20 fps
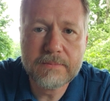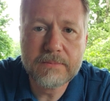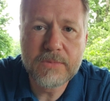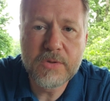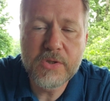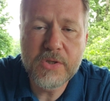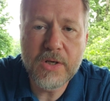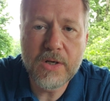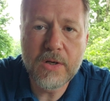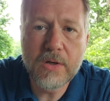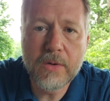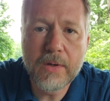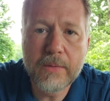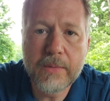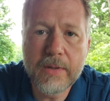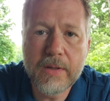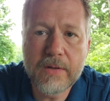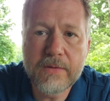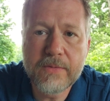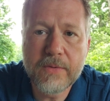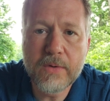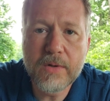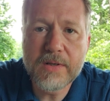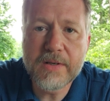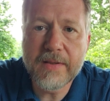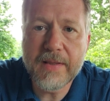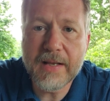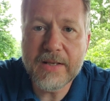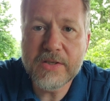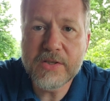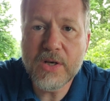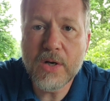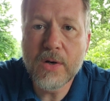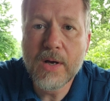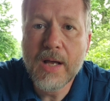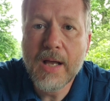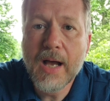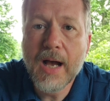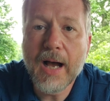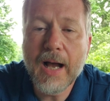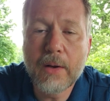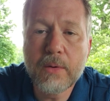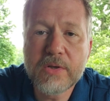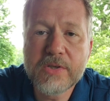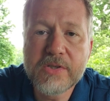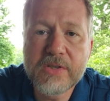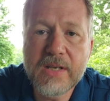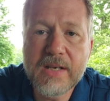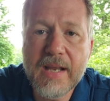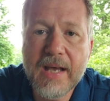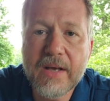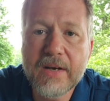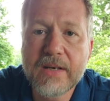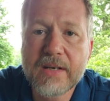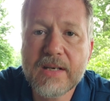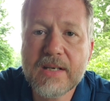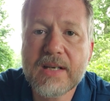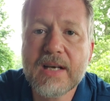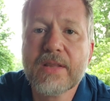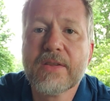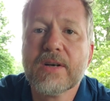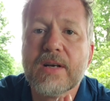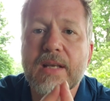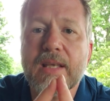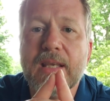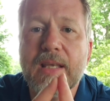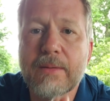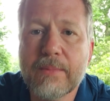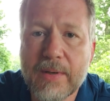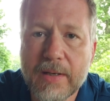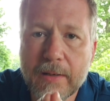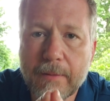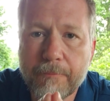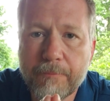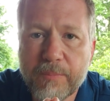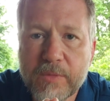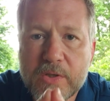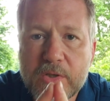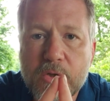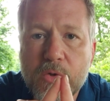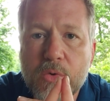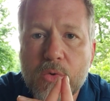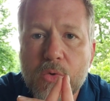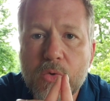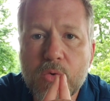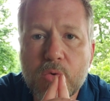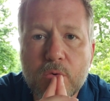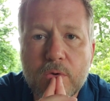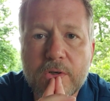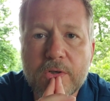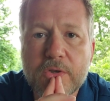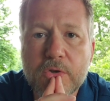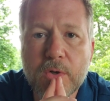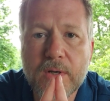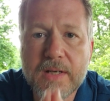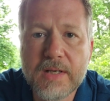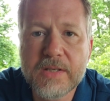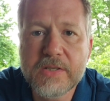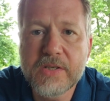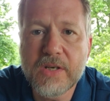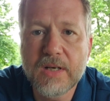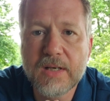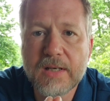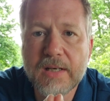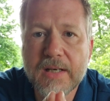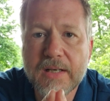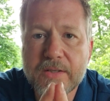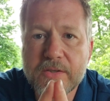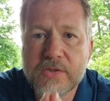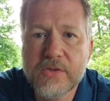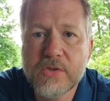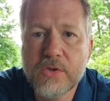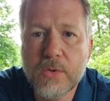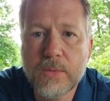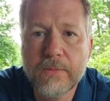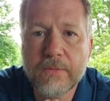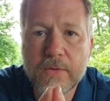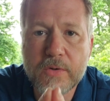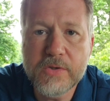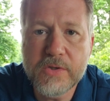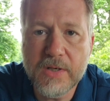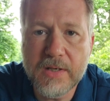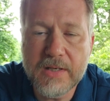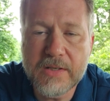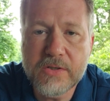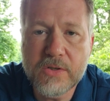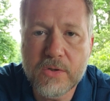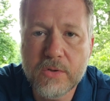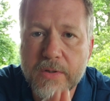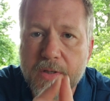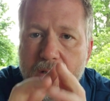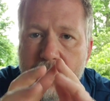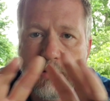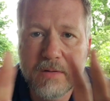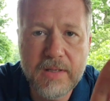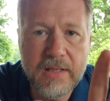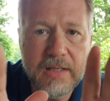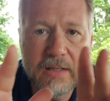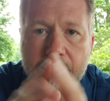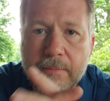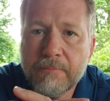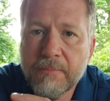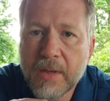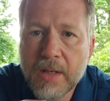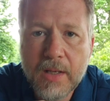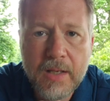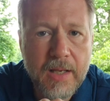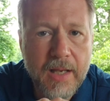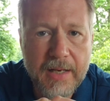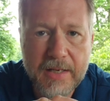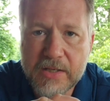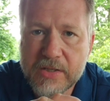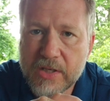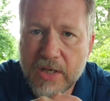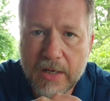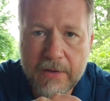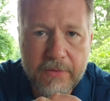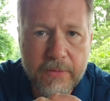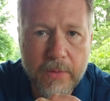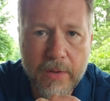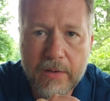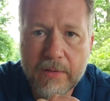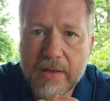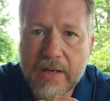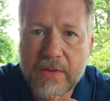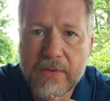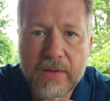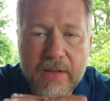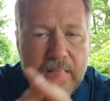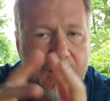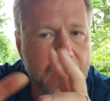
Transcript: So we look forward to that. So I will send out another email to join us on Zoom for Sunday School. You don't need any software or anything.